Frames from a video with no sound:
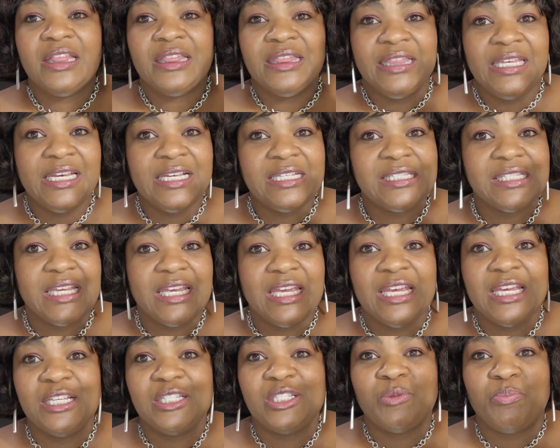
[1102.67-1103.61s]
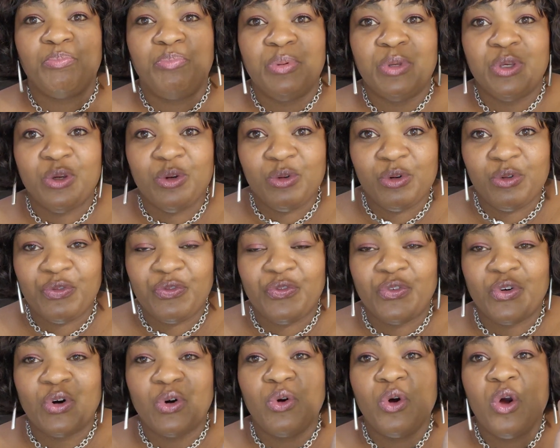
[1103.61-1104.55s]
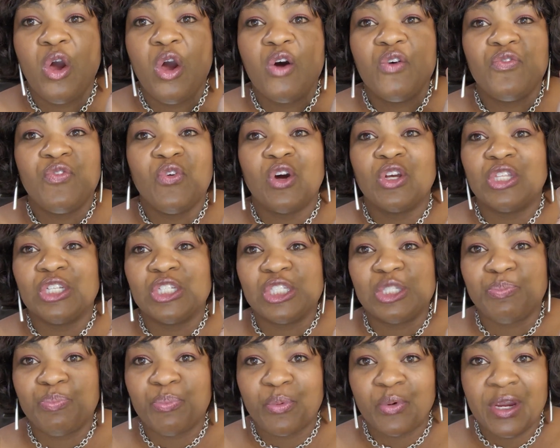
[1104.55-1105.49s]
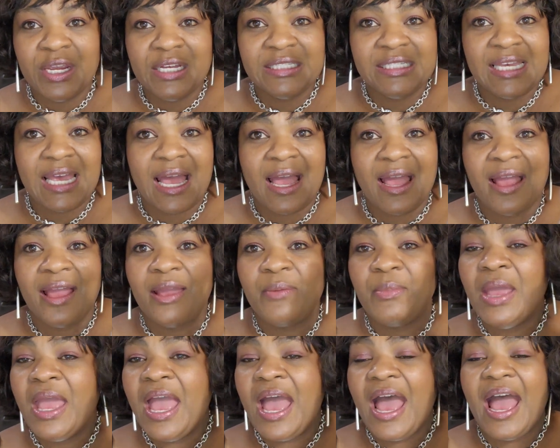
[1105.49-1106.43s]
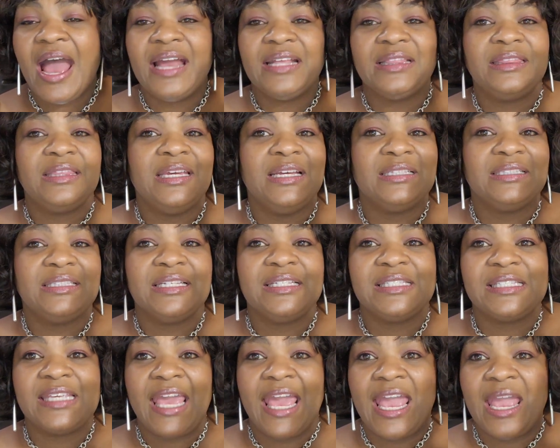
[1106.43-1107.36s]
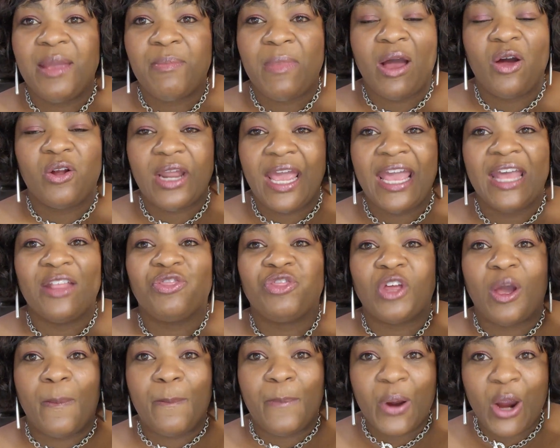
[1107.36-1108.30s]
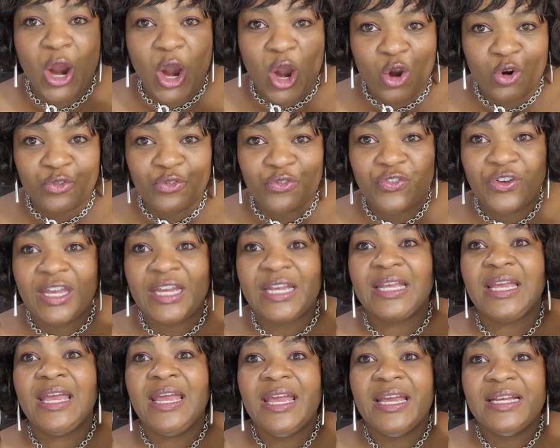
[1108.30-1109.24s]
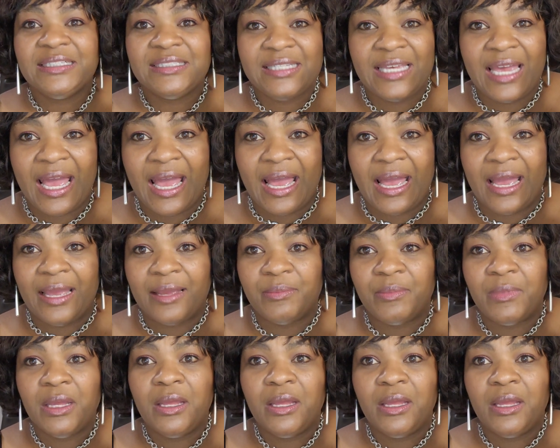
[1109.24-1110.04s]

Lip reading: This is beautiful for the springtime. I think this came out at the perfect time.